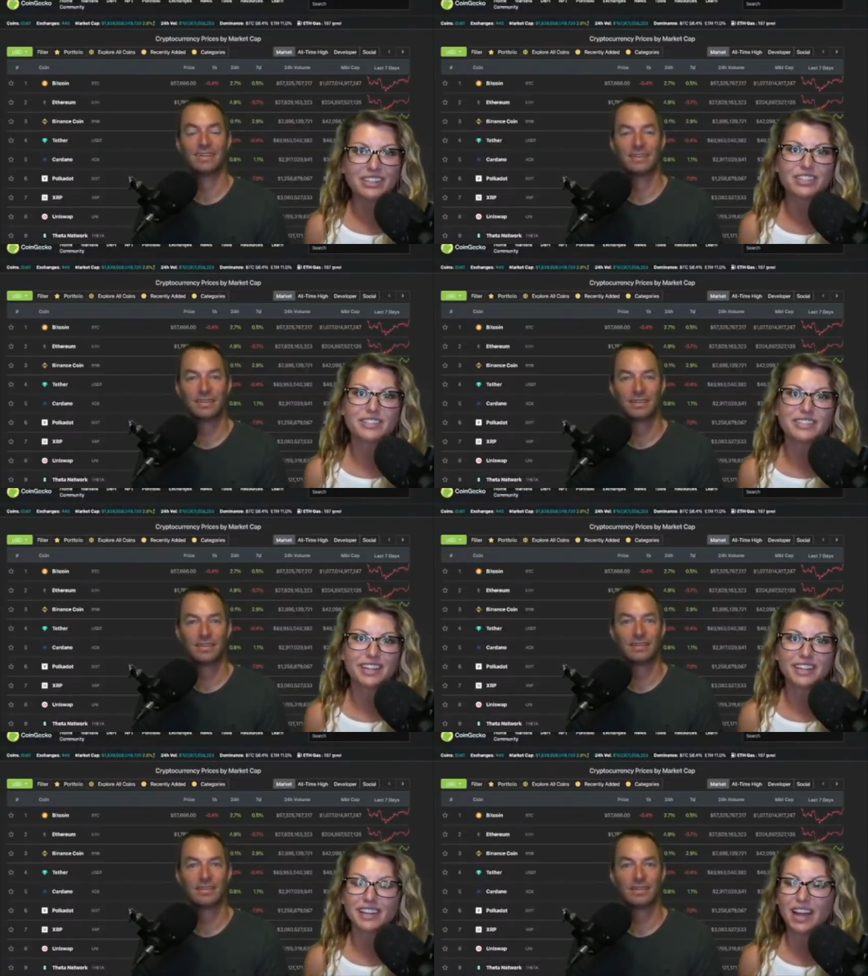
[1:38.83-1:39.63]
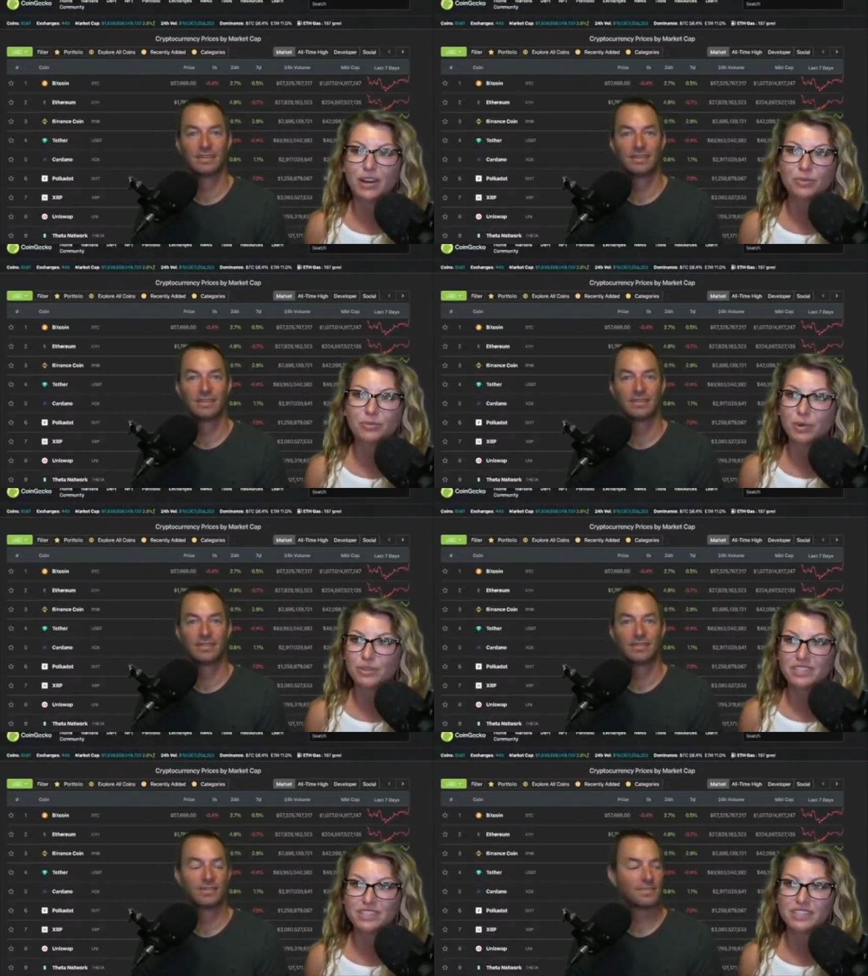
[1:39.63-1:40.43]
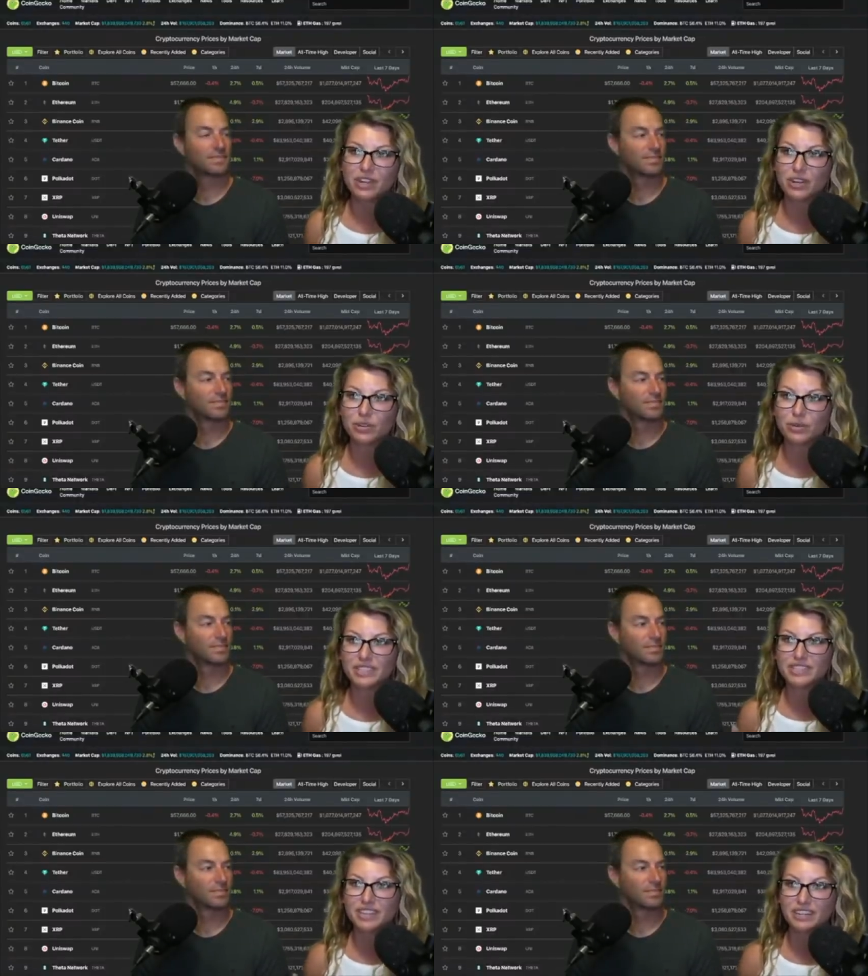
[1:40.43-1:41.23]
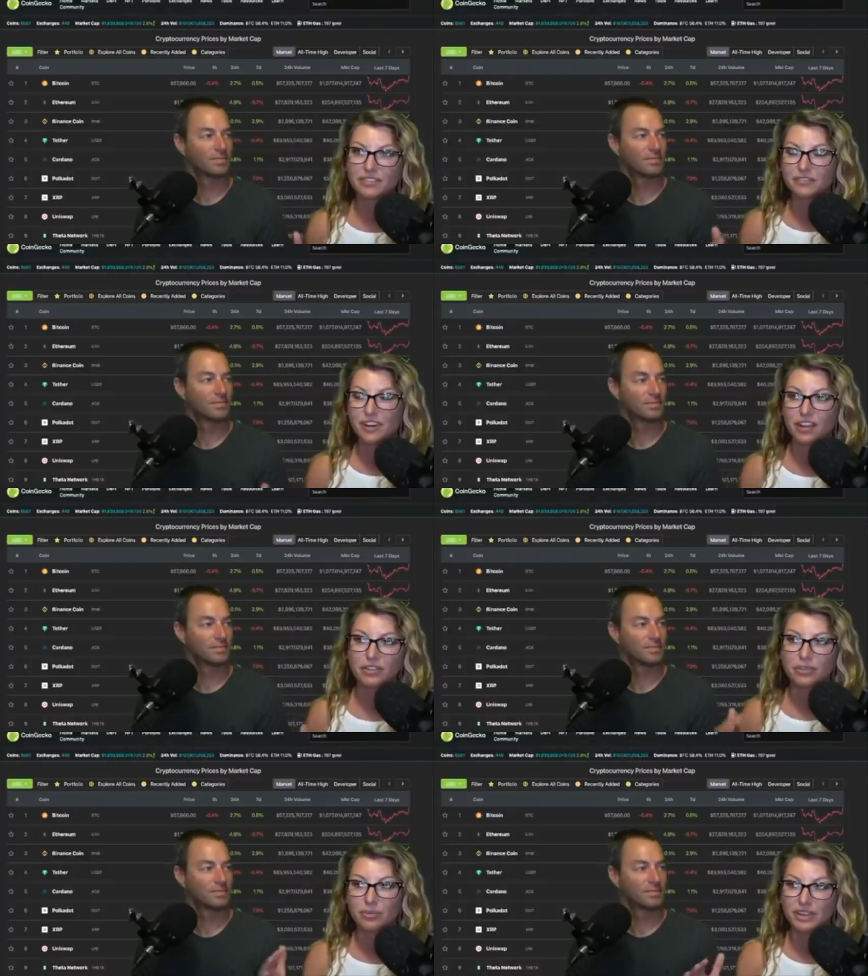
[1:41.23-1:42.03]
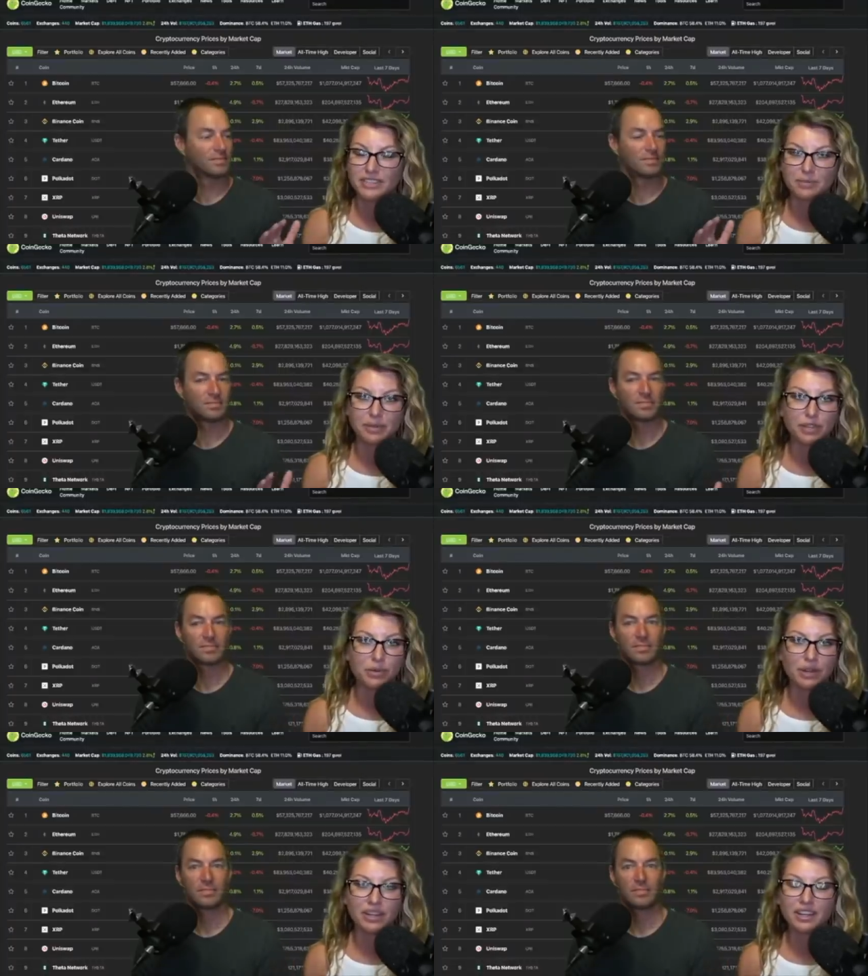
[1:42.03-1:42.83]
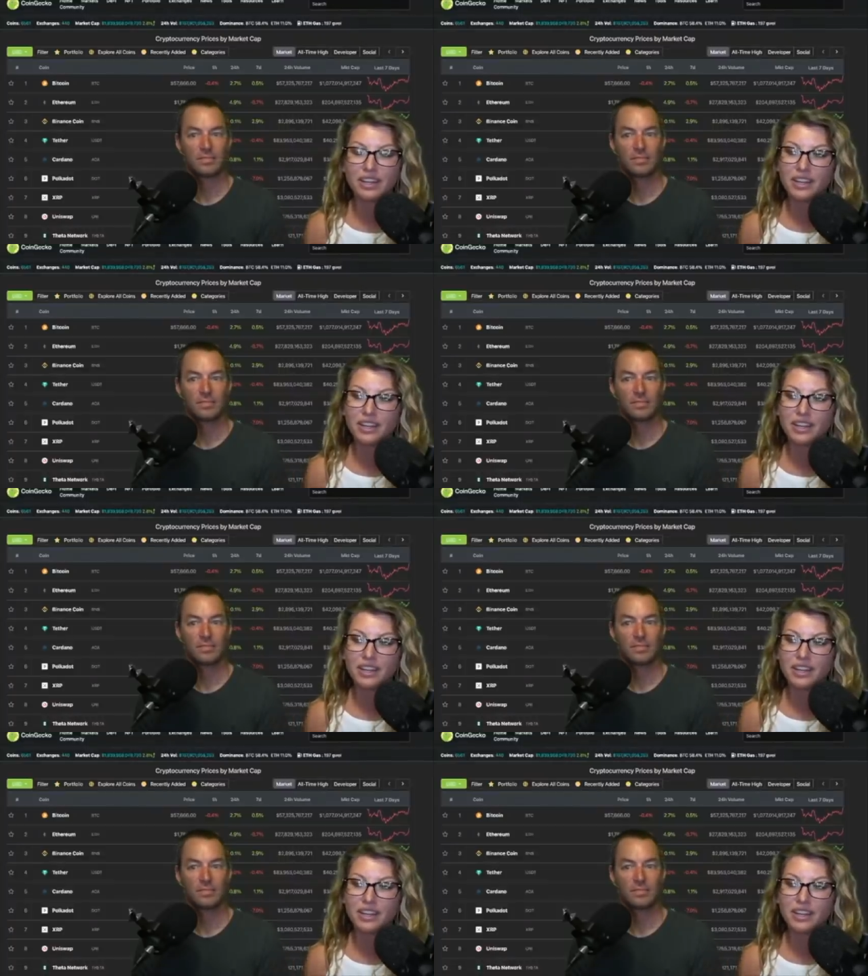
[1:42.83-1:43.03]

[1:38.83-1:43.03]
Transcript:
Speaker 1: It's just like how most of these altcoins tend to follow the price of Bitcoin